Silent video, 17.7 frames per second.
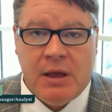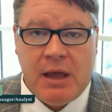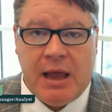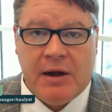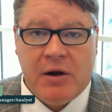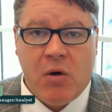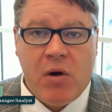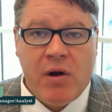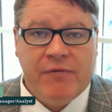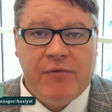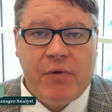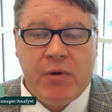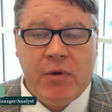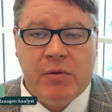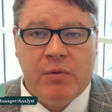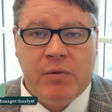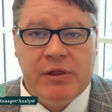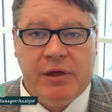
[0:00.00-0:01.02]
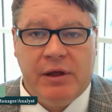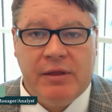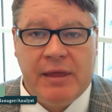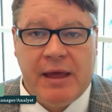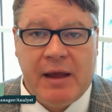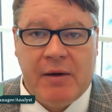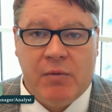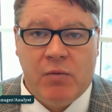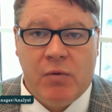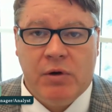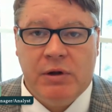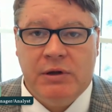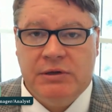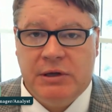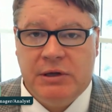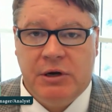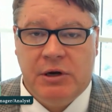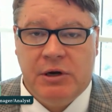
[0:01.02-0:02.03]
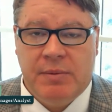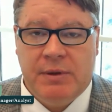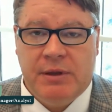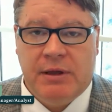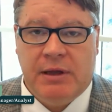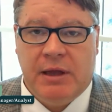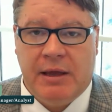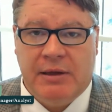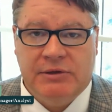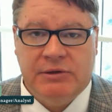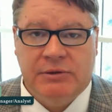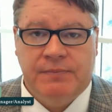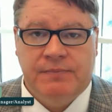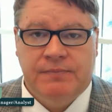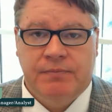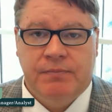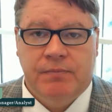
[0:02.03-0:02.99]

And going forward, we think that will continue to be the case.